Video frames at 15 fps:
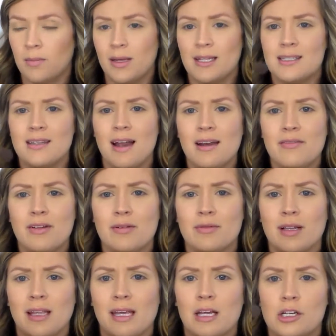It's not even
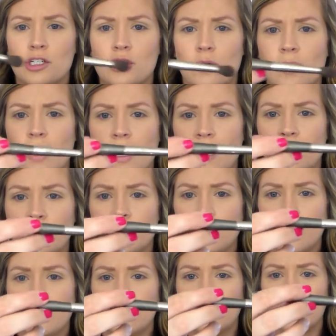really a short handle,
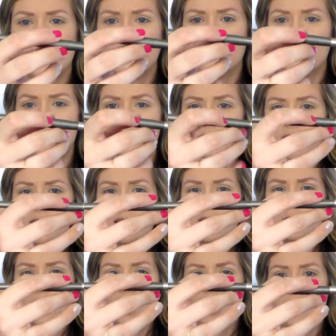like it fits in my